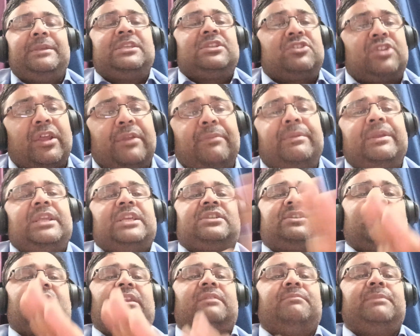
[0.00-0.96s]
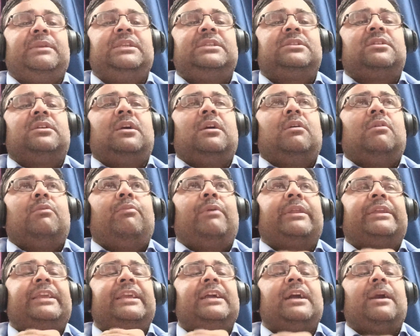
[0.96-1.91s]
means termination, means
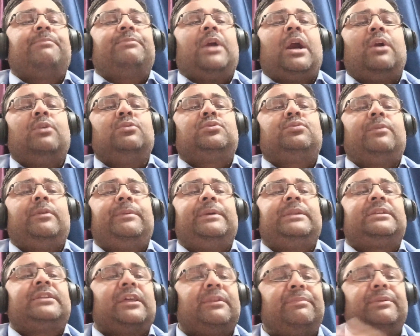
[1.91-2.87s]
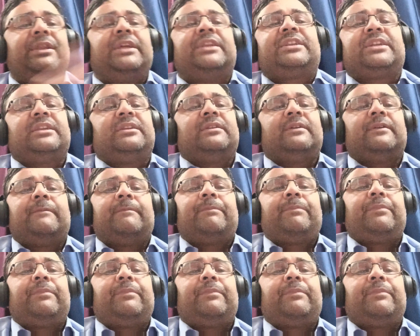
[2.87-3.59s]
working of the house will be terminated.